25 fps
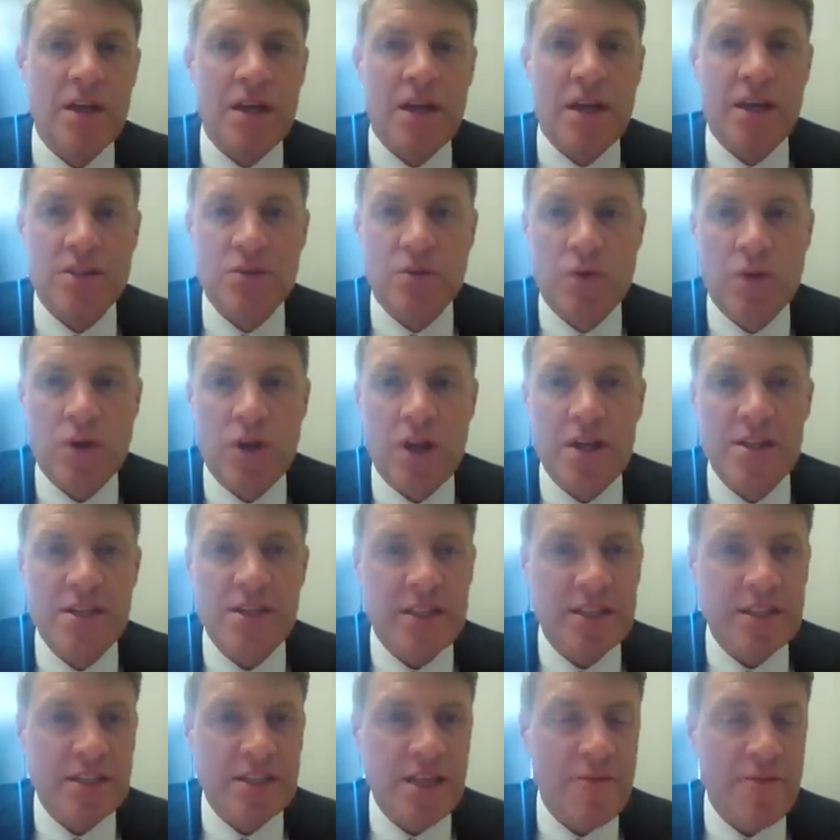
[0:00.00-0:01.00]
is
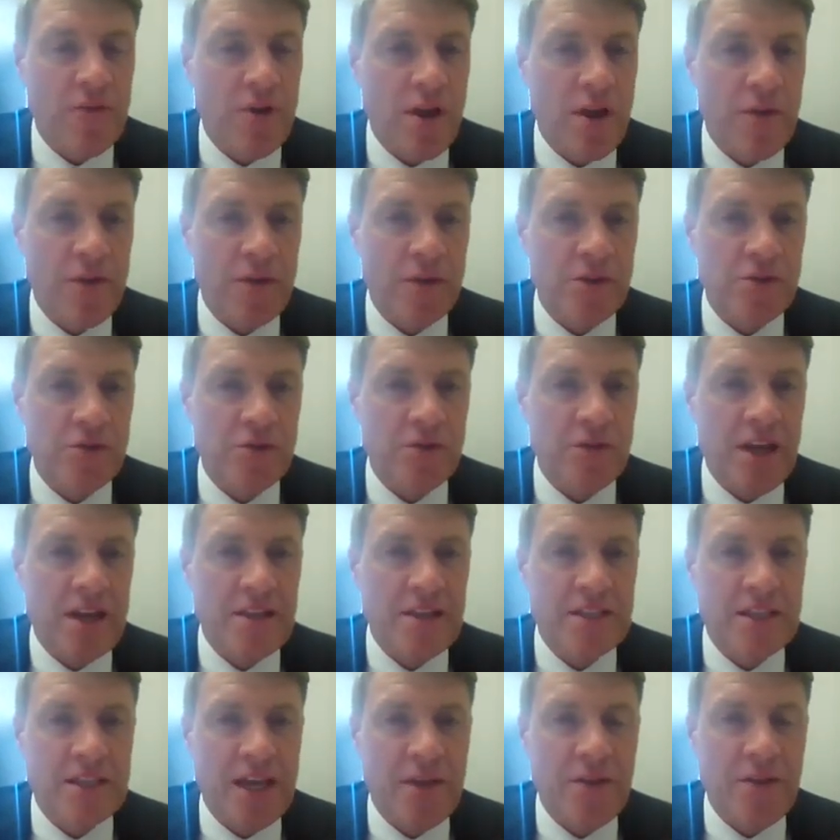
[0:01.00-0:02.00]
organising several other sort of
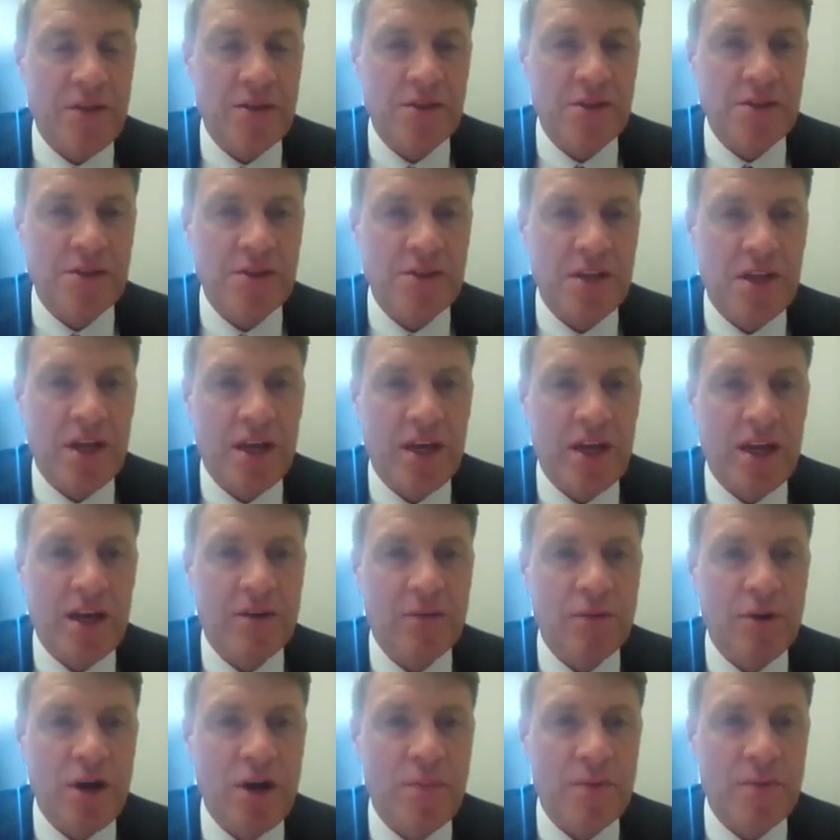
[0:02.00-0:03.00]
get-togethers.
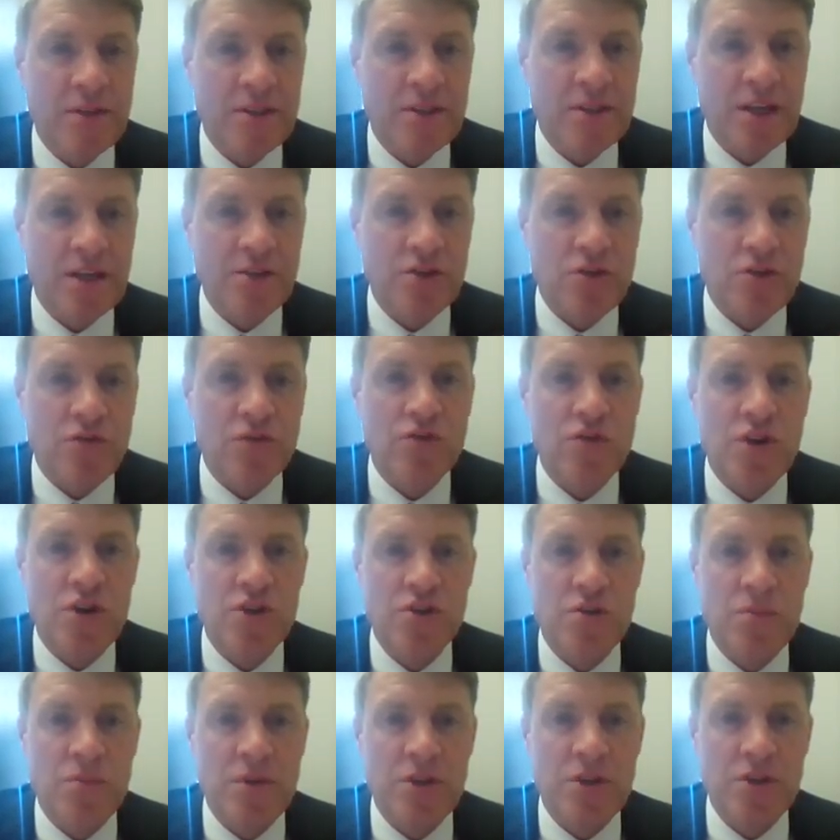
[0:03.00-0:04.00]
We're hoping to get sort of
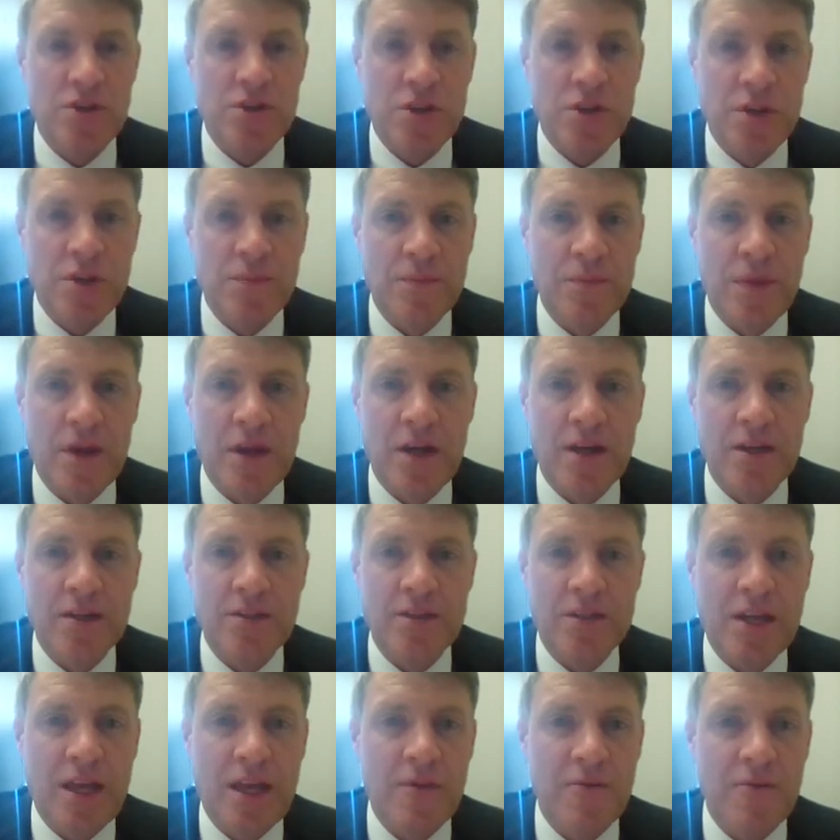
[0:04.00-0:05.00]
Treasury Minister
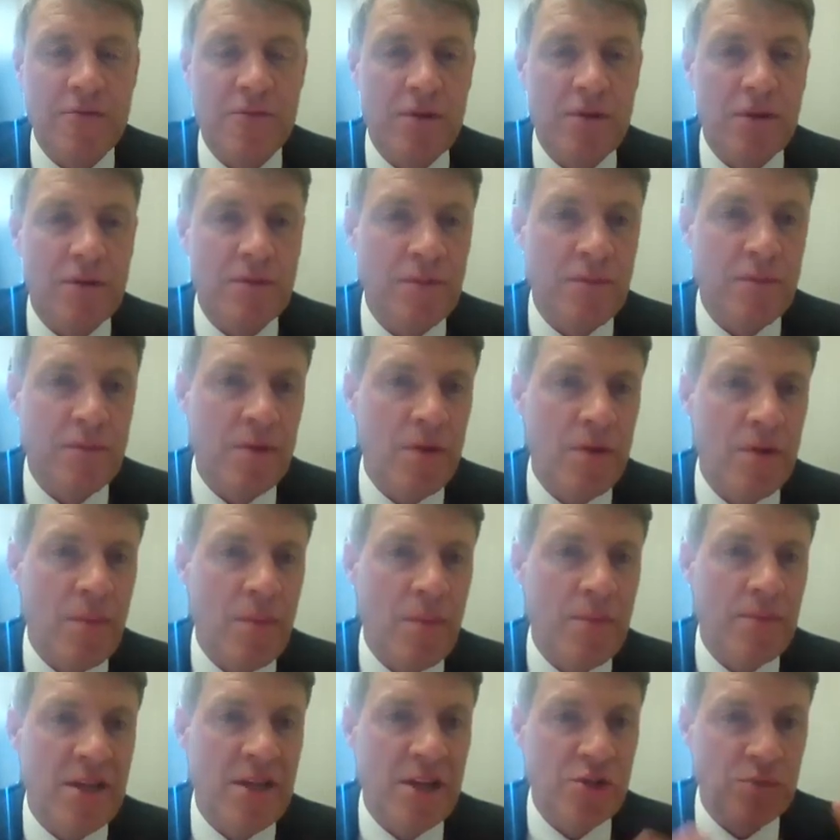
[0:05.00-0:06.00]
together for a
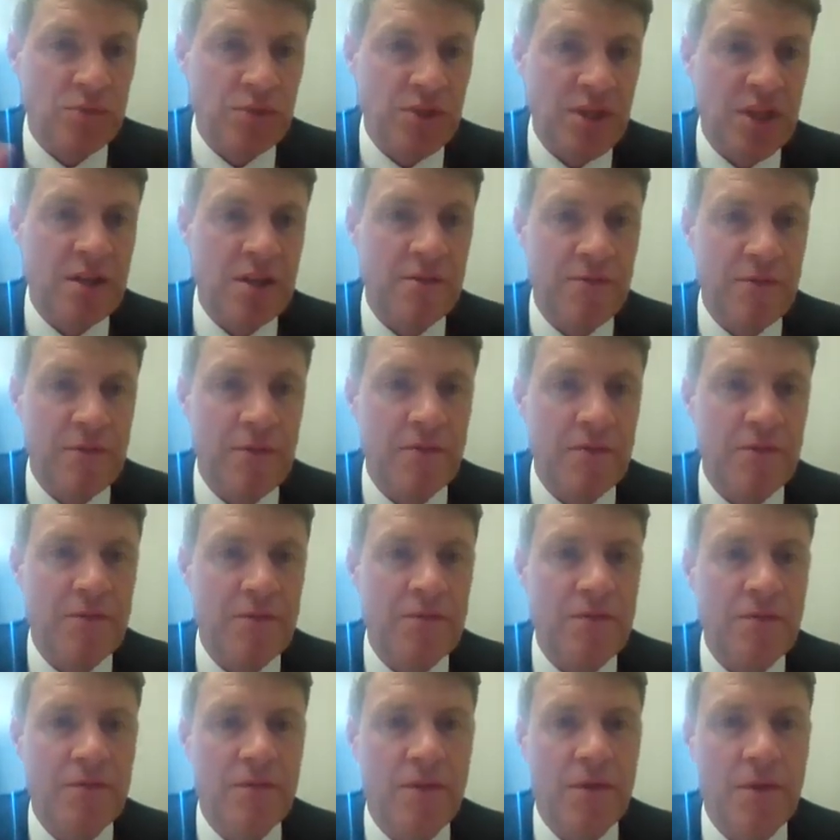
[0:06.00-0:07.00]
potential dinner
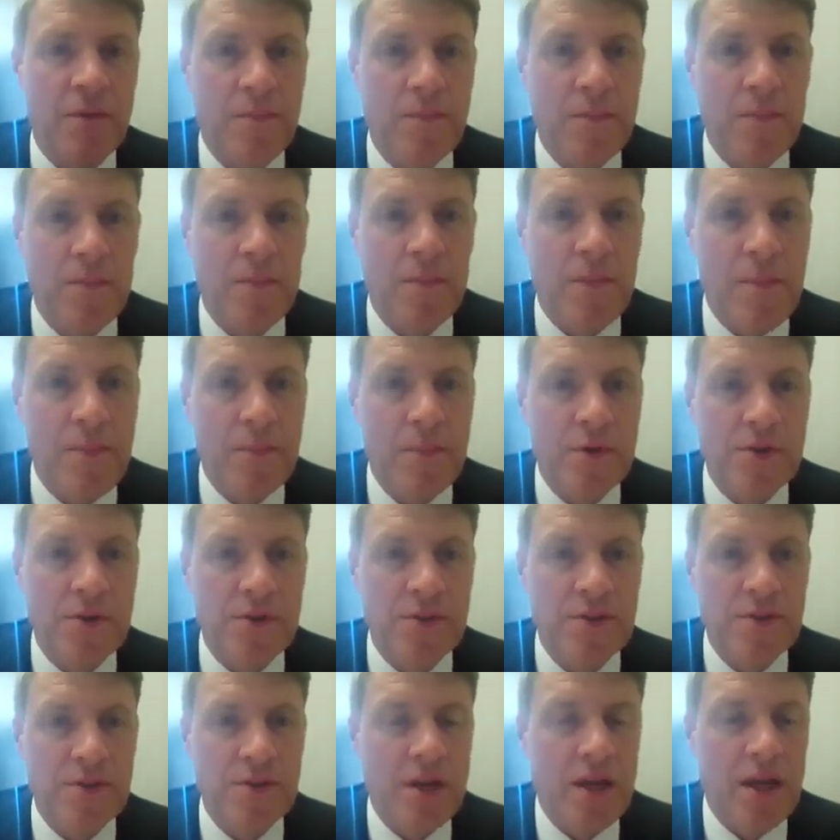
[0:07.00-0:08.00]
for
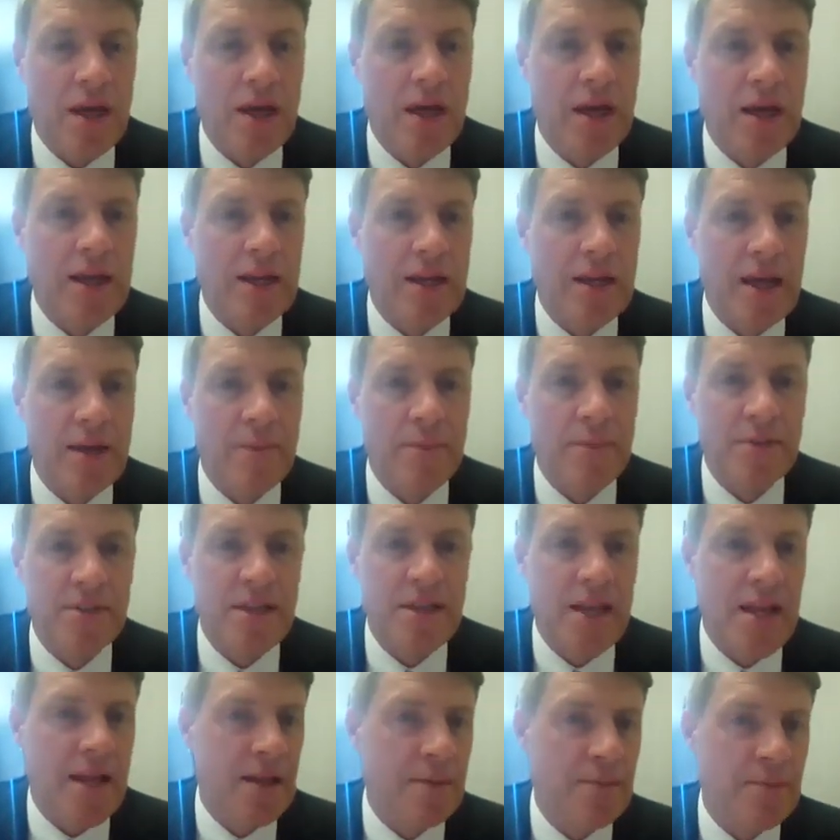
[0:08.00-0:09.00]
members and
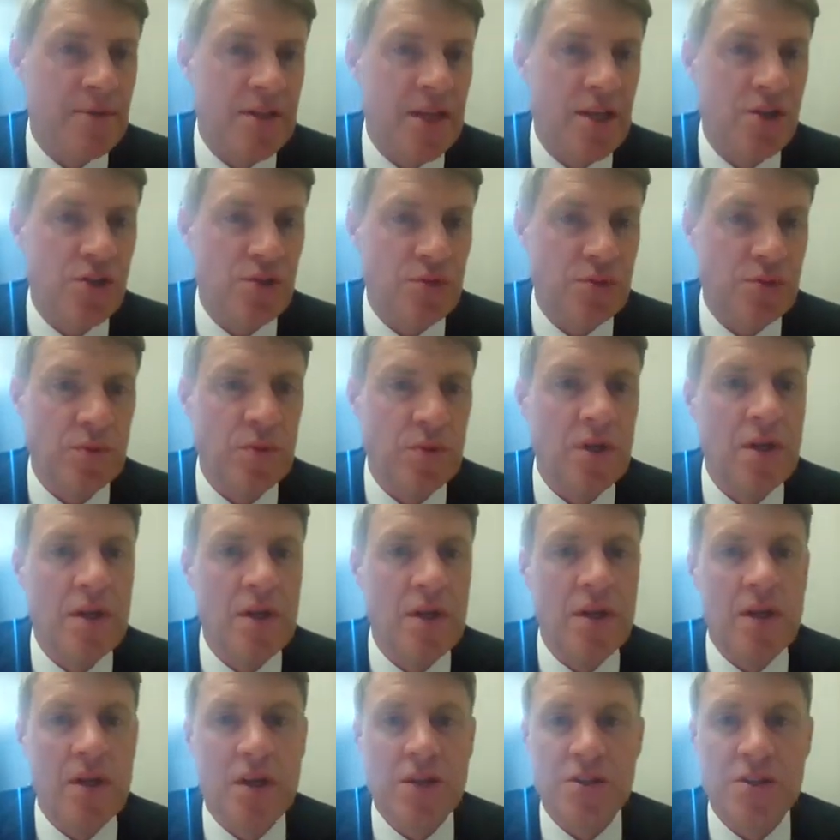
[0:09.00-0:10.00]
any potential
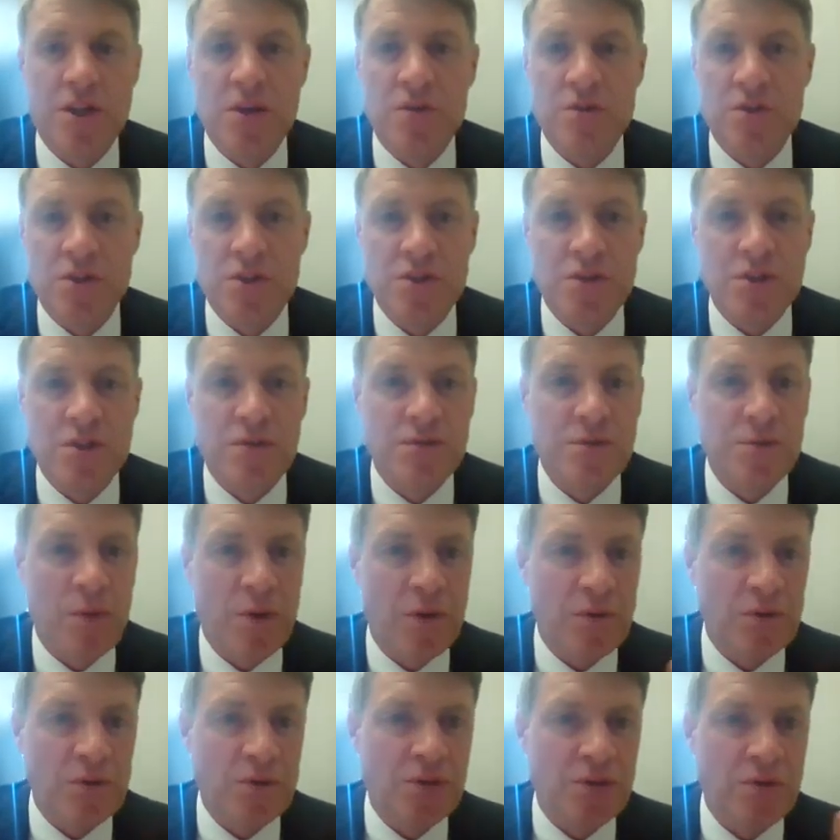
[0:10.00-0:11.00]
associates who've
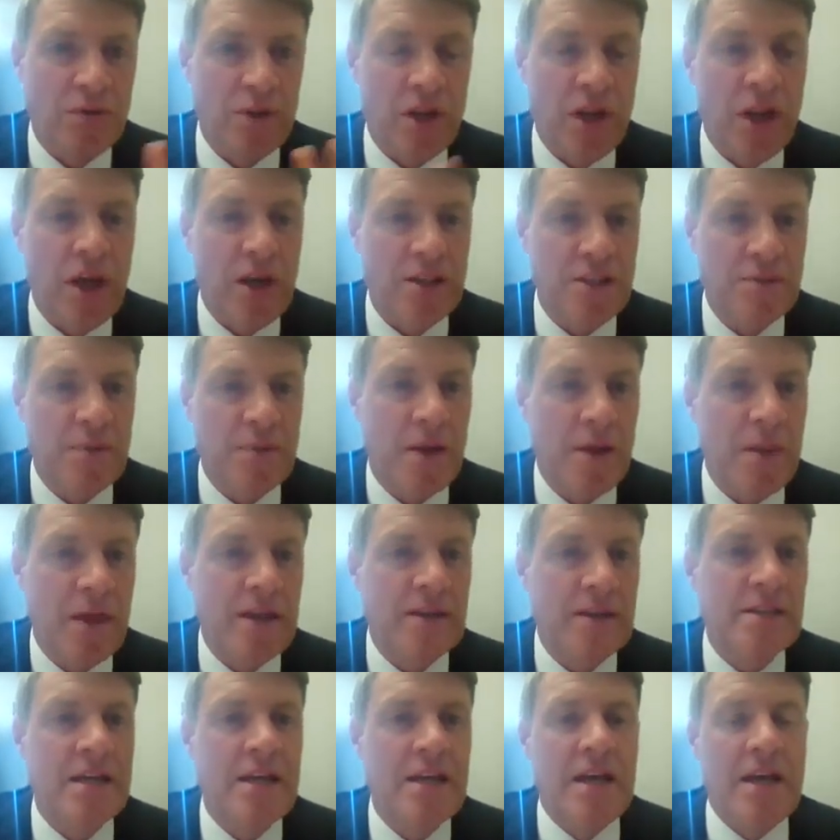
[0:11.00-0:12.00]
spoken to the Green Alliance about
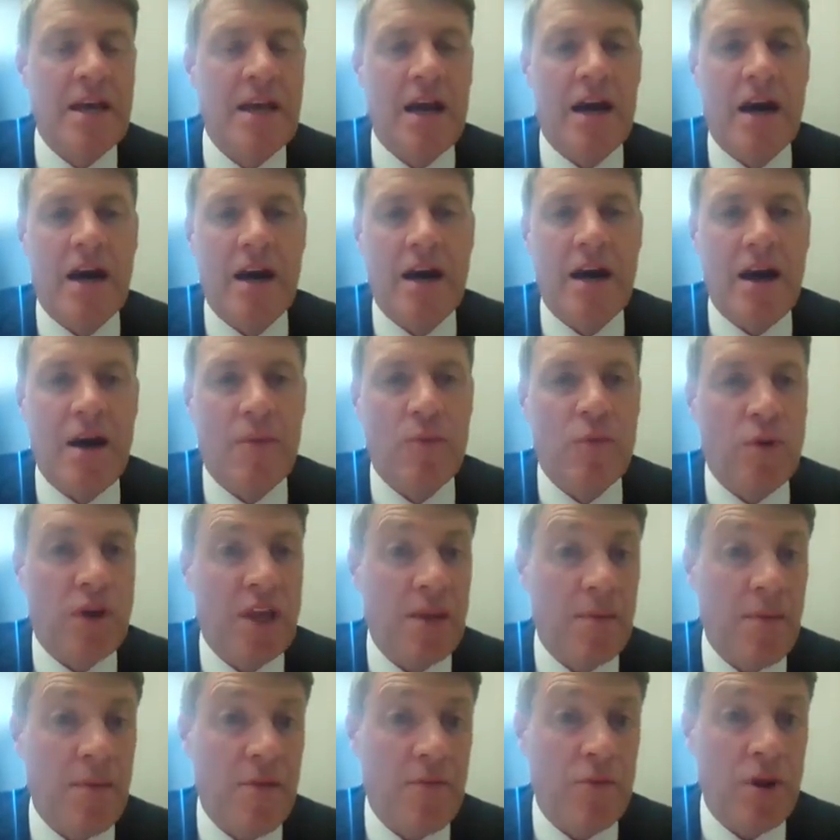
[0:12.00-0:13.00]
that. And we'll
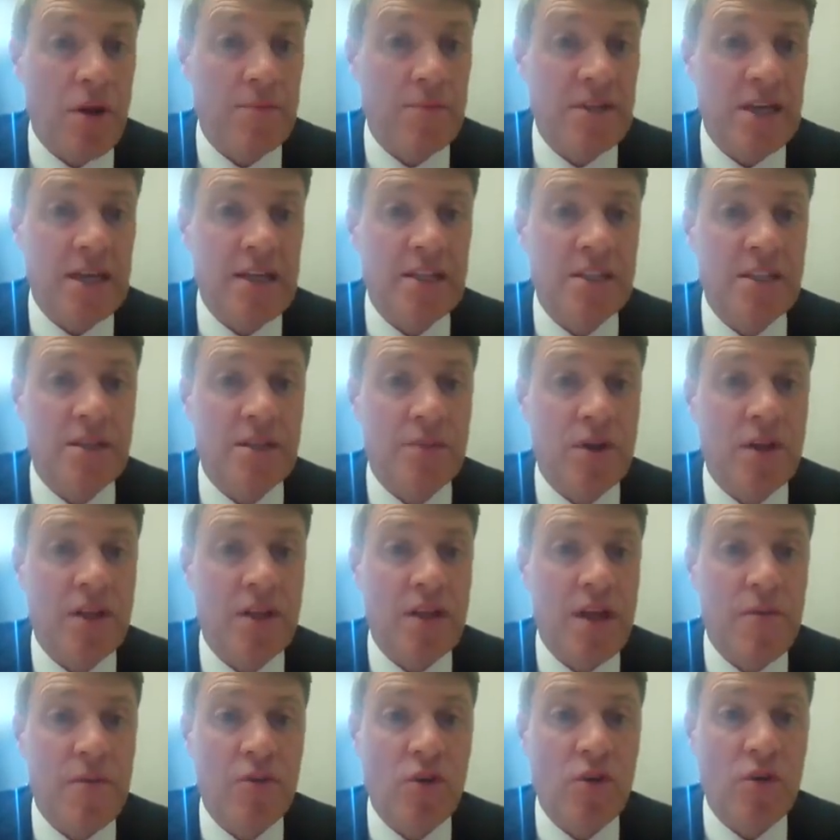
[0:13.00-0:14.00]
keep everyone updated. But
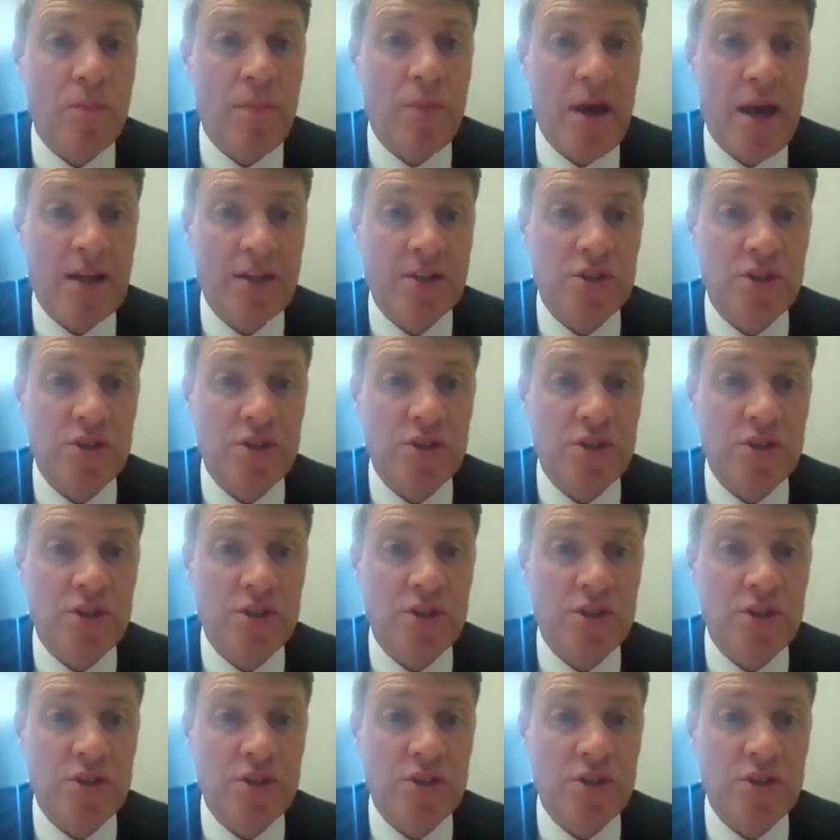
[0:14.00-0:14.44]
yeah, we've got a packed